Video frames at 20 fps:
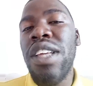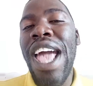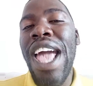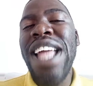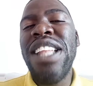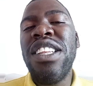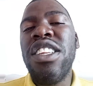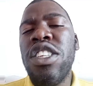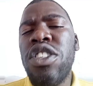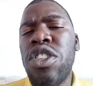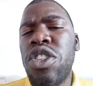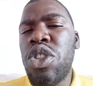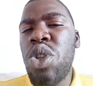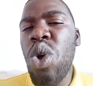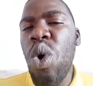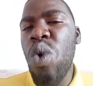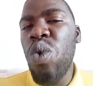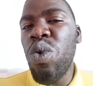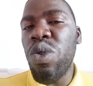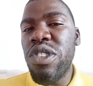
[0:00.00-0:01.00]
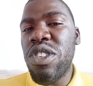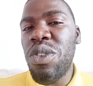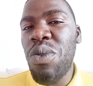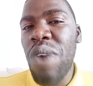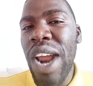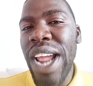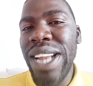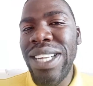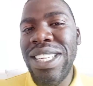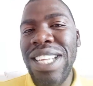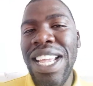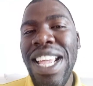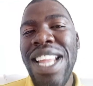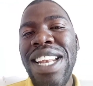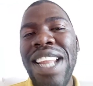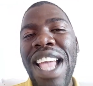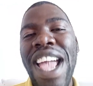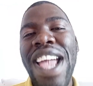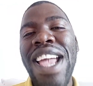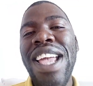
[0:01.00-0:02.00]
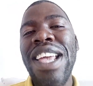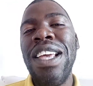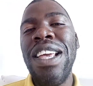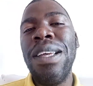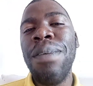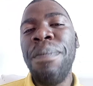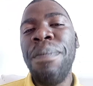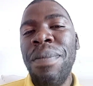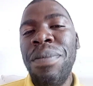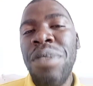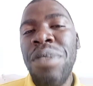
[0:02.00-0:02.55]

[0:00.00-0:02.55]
and stones, right, in a